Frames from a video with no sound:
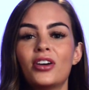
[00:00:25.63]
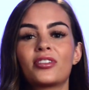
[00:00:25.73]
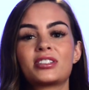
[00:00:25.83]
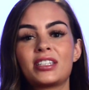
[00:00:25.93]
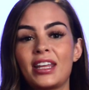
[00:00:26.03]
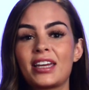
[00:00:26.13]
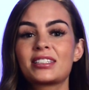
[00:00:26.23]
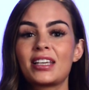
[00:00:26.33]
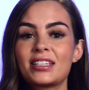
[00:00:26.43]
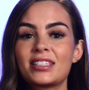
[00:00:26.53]
For today's
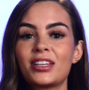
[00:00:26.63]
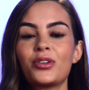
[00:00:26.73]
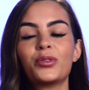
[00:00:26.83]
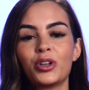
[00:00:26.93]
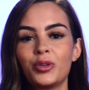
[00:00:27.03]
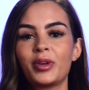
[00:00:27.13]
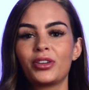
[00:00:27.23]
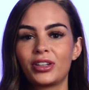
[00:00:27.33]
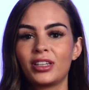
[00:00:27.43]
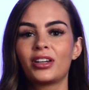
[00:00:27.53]
lesson, we will be
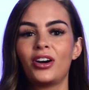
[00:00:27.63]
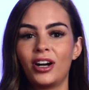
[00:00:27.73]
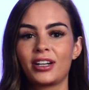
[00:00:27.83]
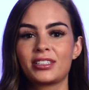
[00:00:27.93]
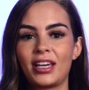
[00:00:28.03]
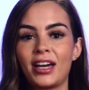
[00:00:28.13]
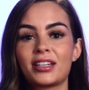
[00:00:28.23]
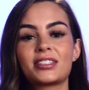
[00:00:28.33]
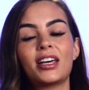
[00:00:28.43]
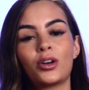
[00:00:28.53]
looking at heart
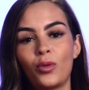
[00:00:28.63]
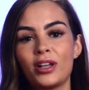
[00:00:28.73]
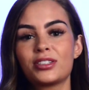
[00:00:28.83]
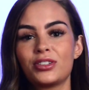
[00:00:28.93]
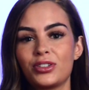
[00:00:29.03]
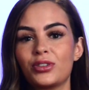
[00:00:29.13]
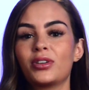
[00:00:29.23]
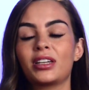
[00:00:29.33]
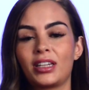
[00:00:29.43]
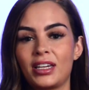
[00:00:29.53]
attacks and what to do
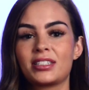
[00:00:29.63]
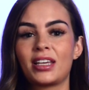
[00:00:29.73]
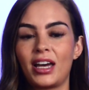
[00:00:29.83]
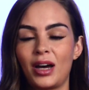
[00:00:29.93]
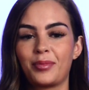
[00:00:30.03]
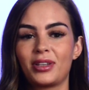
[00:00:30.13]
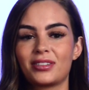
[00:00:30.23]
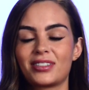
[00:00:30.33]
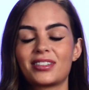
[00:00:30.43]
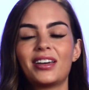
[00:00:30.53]
in case it
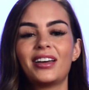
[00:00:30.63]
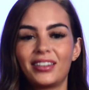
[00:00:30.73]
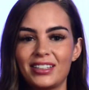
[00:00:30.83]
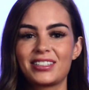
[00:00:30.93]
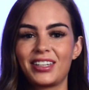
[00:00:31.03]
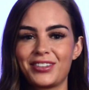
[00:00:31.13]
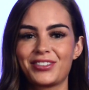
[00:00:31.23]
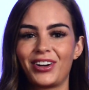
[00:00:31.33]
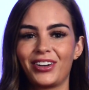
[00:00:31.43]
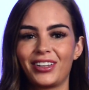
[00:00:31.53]
happens. Let's get
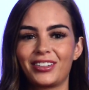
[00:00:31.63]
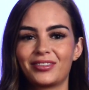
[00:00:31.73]
started.